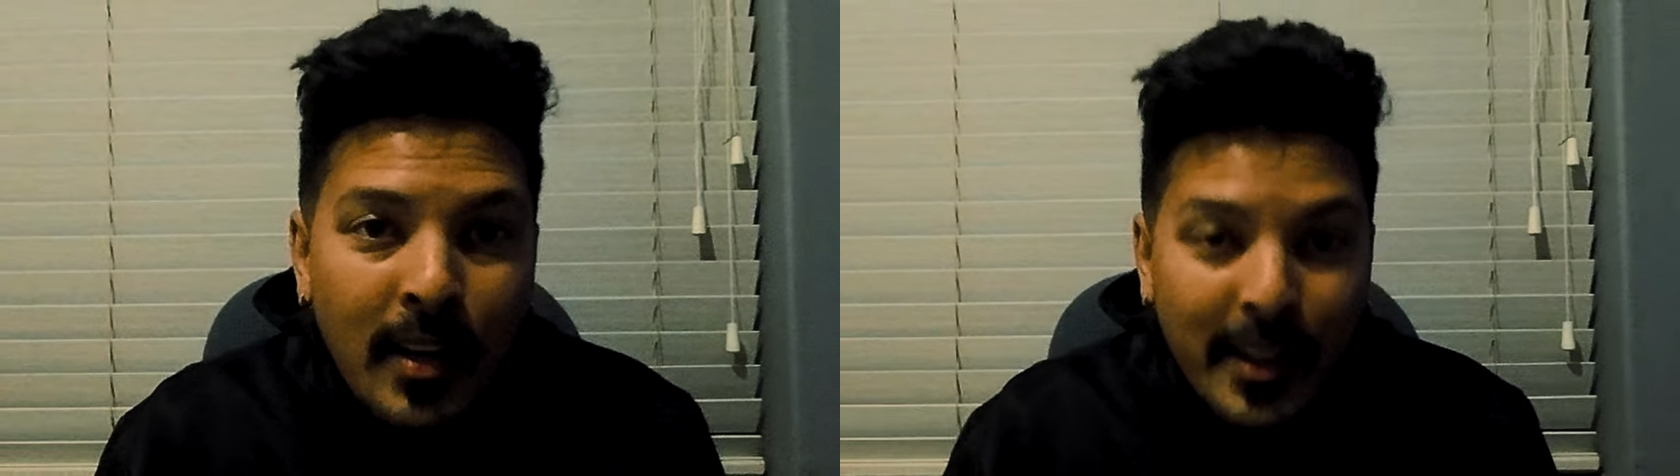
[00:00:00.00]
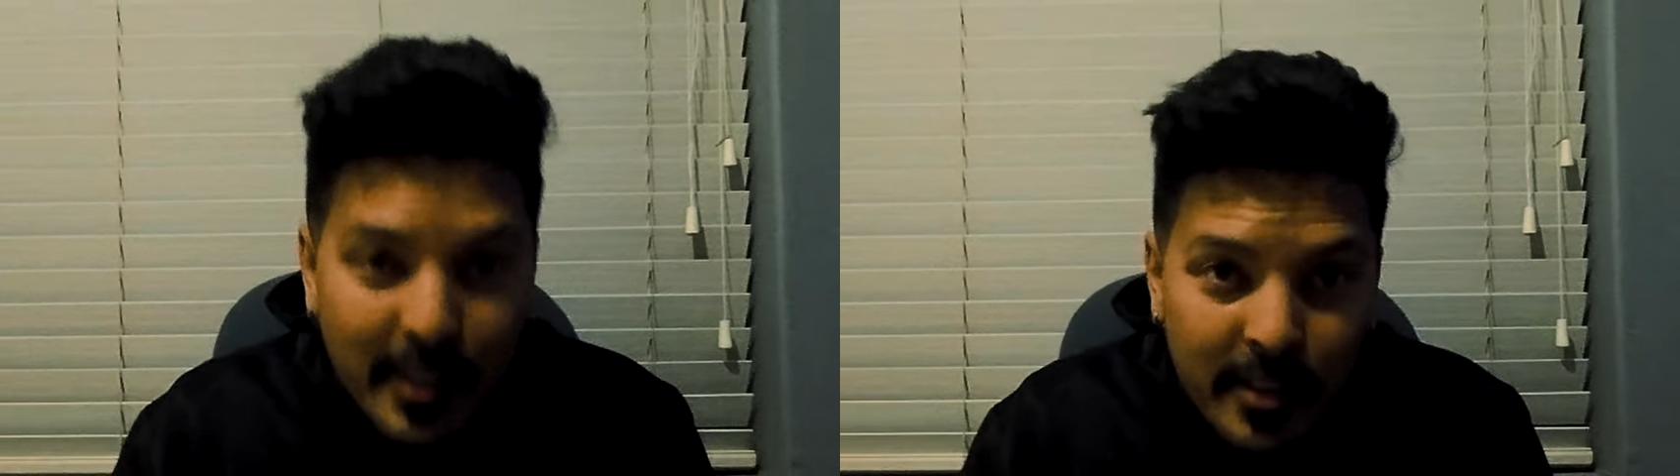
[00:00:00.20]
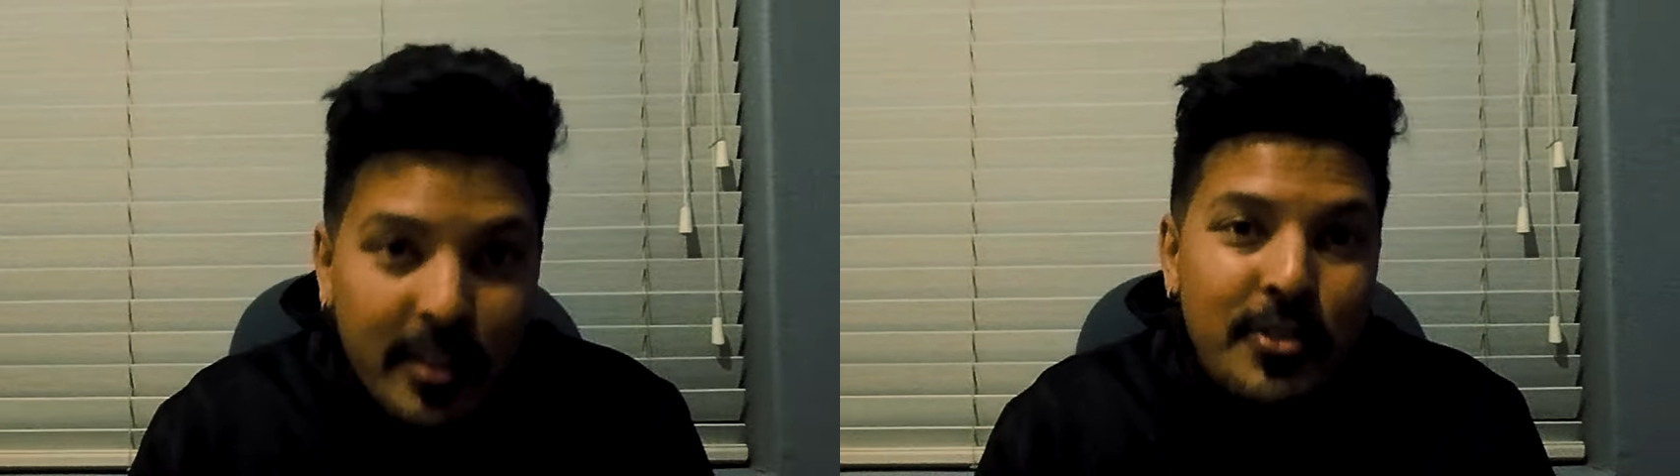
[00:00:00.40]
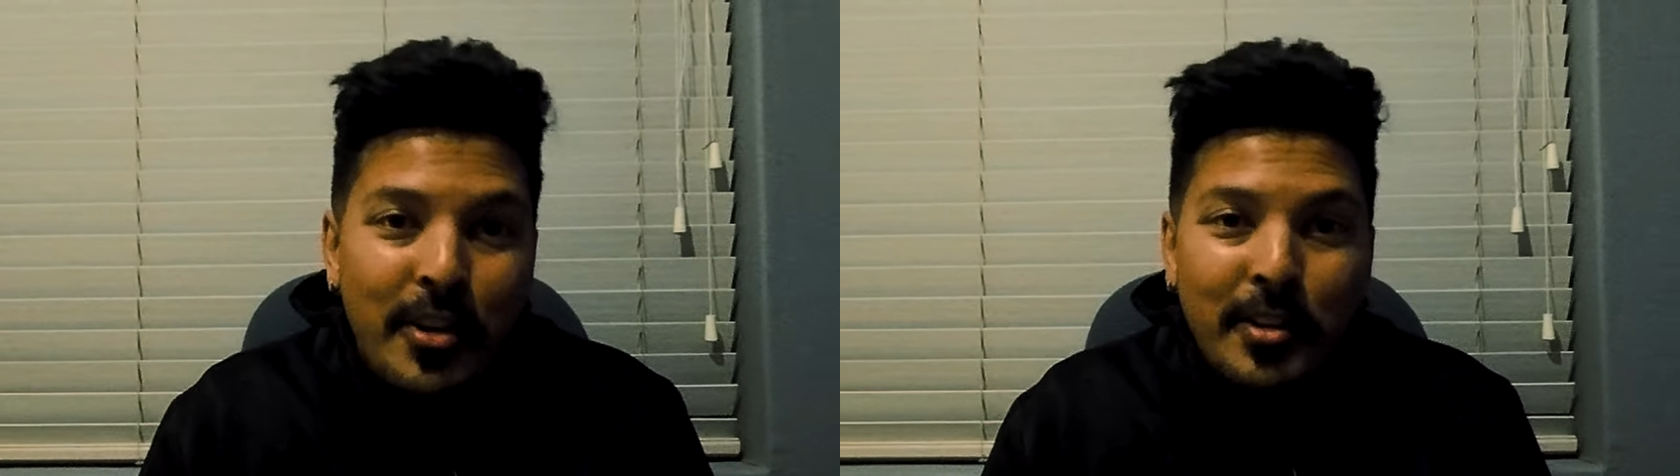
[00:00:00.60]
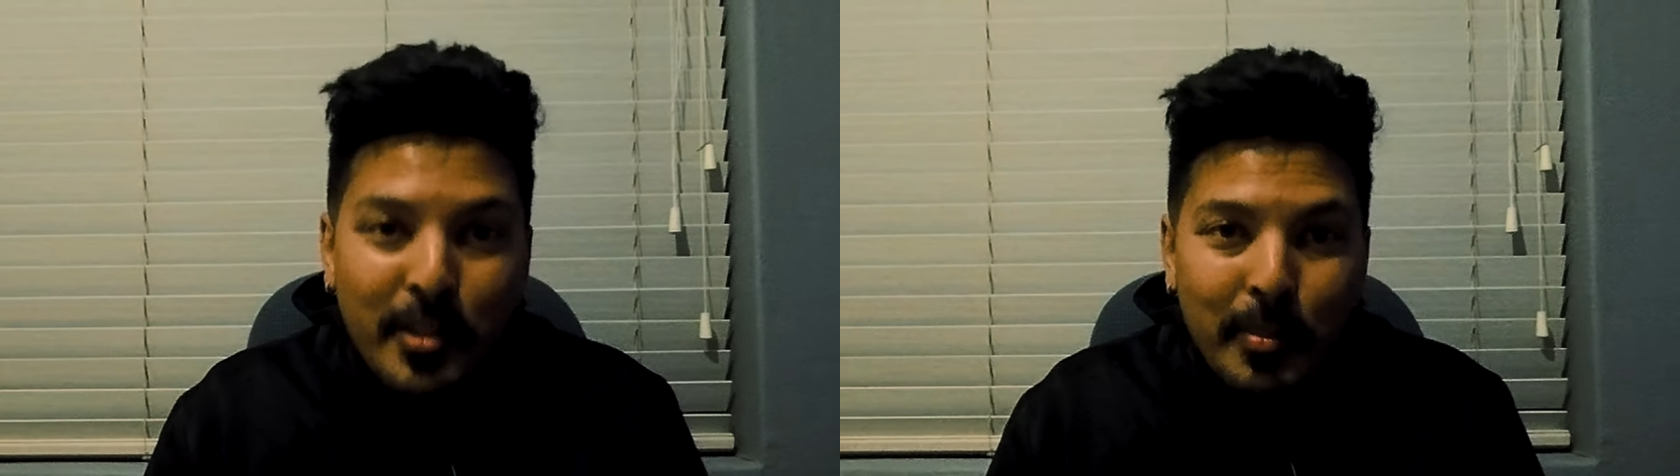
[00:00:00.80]
Ladies and
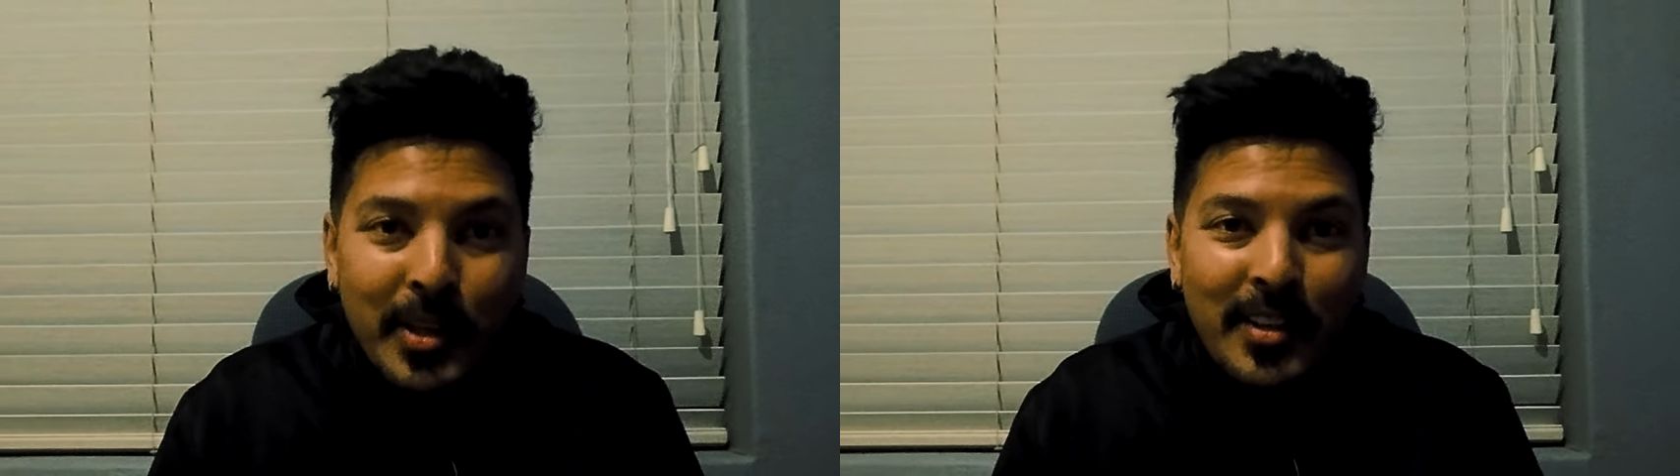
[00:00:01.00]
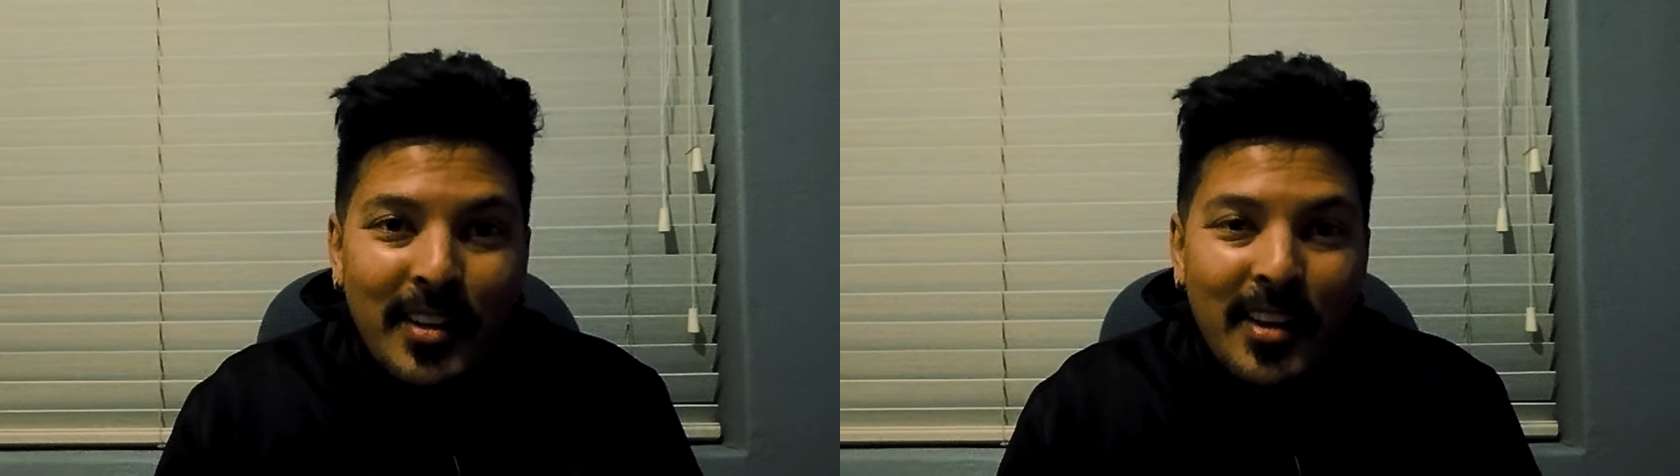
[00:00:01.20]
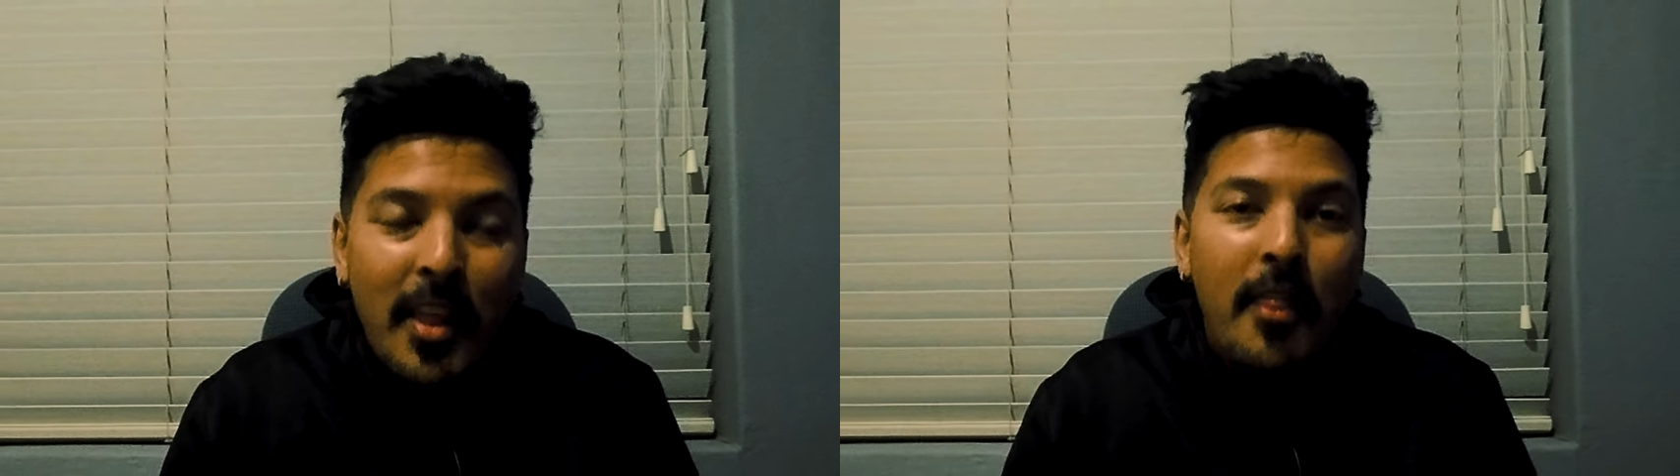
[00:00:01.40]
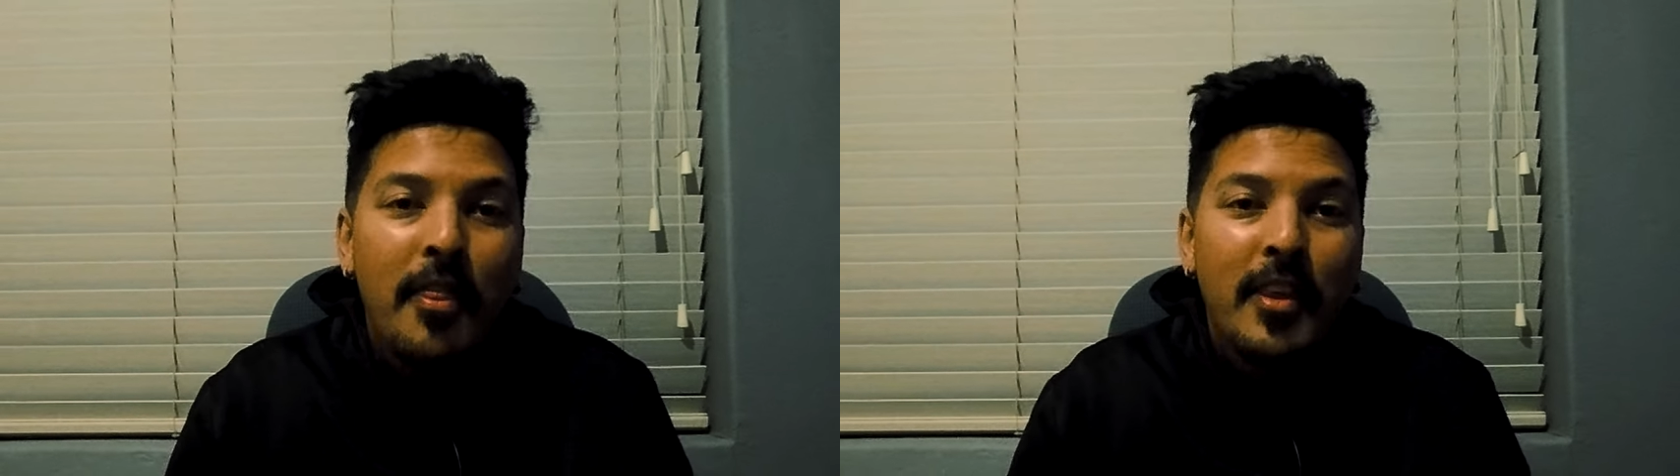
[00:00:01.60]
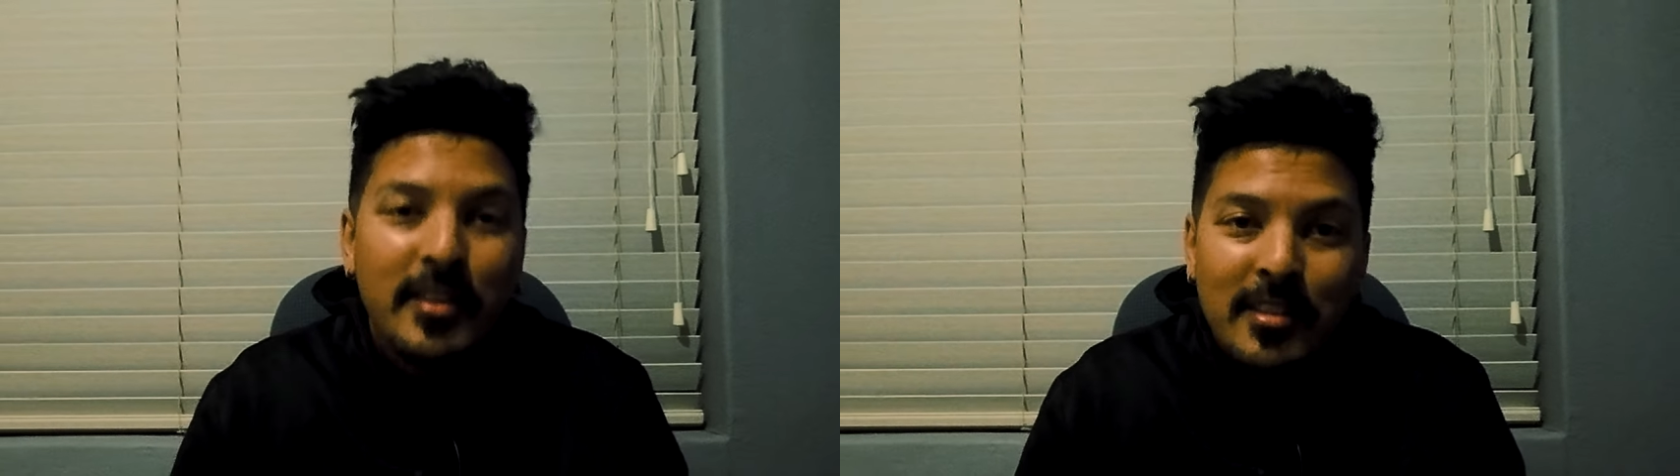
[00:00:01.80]
gentlemen,
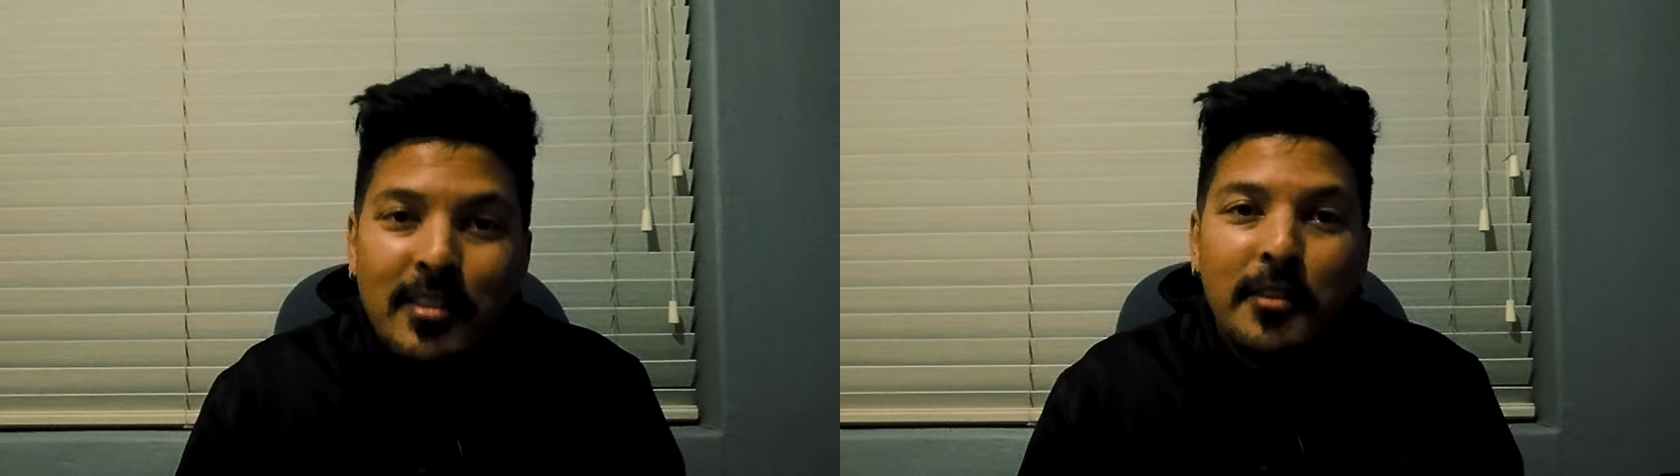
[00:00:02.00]
this is